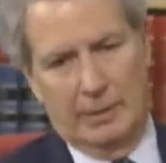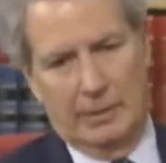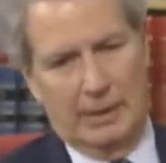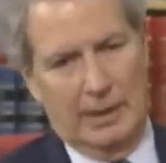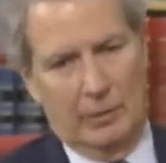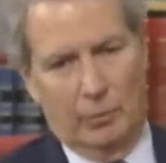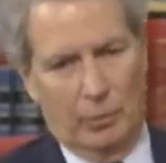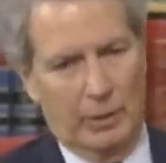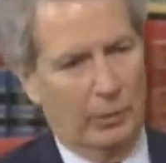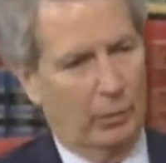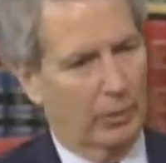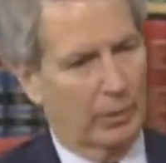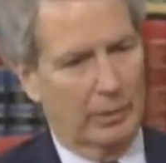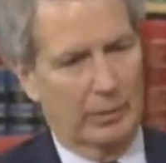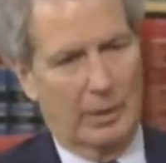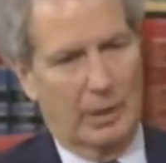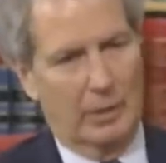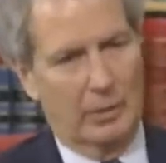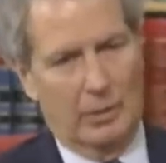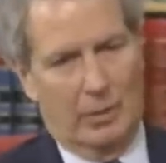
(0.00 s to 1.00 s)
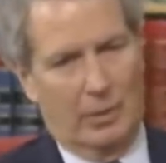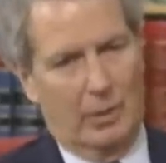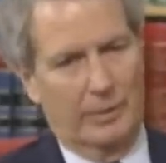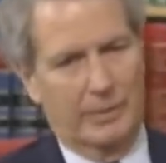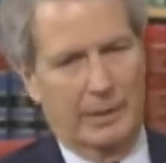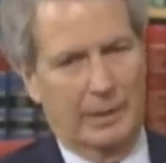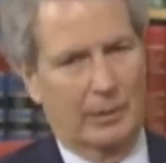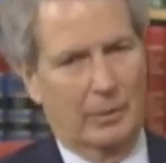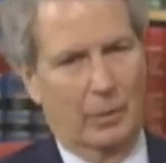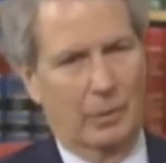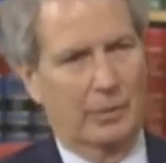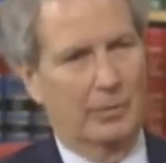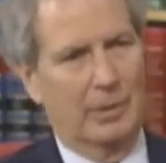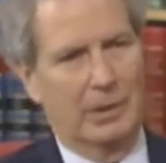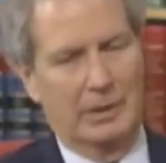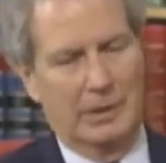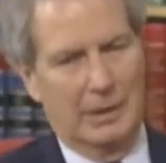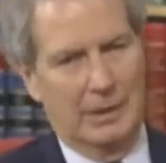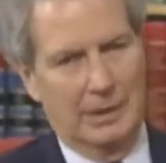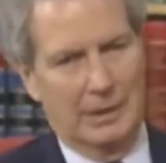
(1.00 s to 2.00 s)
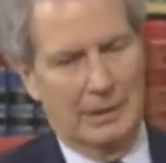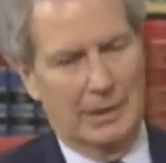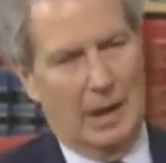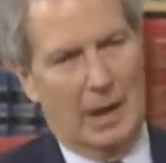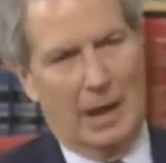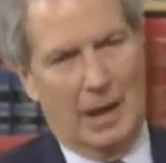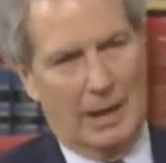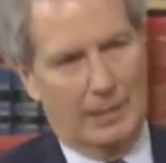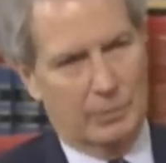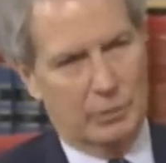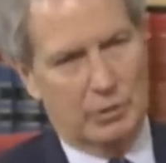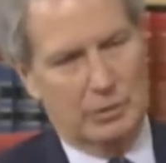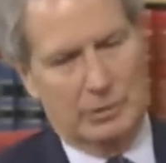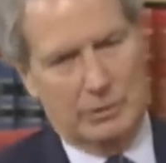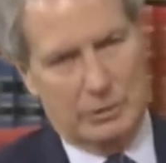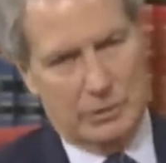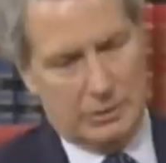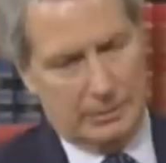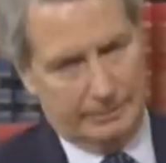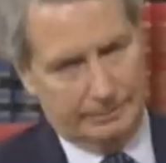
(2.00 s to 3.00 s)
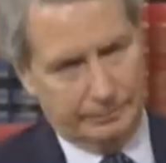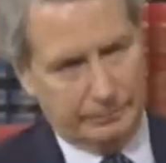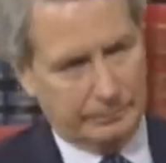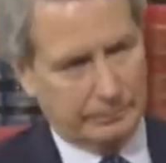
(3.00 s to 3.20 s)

That we want to know, are there going to be any options?